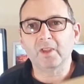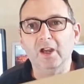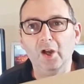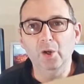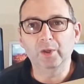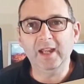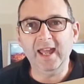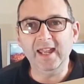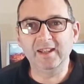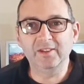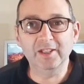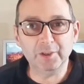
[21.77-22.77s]

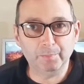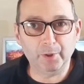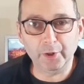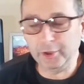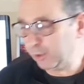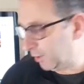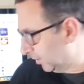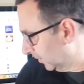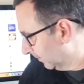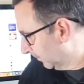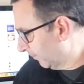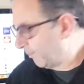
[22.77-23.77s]
Okay, this product,
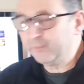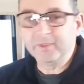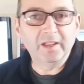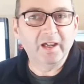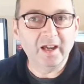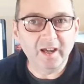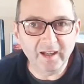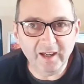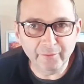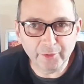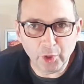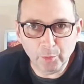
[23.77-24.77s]
I
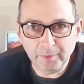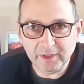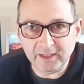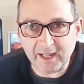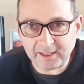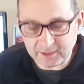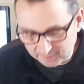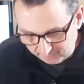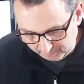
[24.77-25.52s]
haven't opened it yet,